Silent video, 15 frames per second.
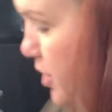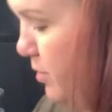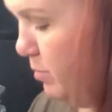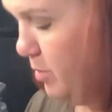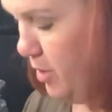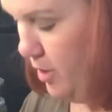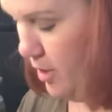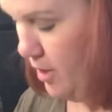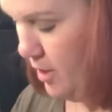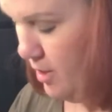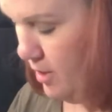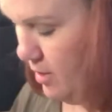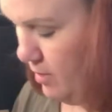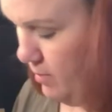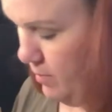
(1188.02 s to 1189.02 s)
with
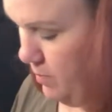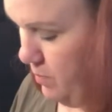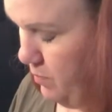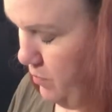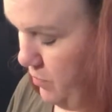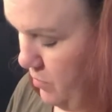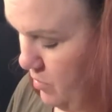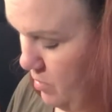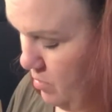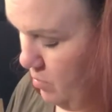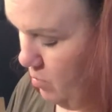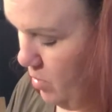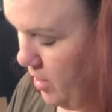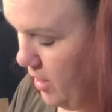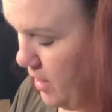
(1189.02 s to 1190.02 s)

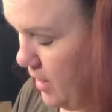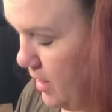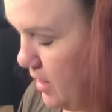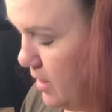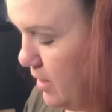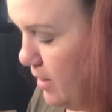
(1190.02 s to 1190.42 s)
what I eat.